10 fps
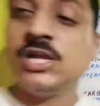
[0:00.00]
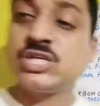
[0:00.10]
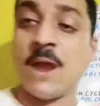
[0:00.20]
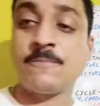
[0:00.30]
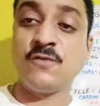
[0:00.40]

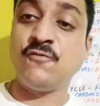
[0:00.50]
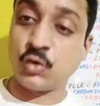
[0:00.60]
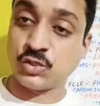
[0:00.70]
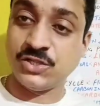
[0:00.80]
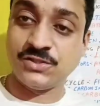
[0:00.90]
chapter
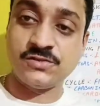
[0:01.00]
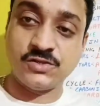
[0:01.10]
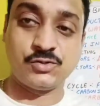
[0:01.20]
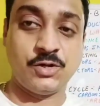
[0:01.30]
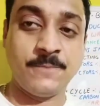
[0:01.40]
photosynthesis
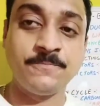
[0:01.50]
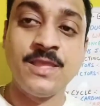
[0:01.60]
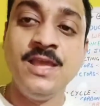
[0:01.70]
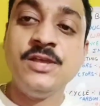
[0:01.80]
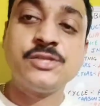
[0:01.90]
today.
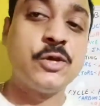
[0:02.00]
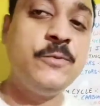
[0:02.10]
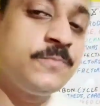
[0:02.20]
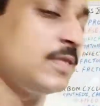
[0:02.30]
So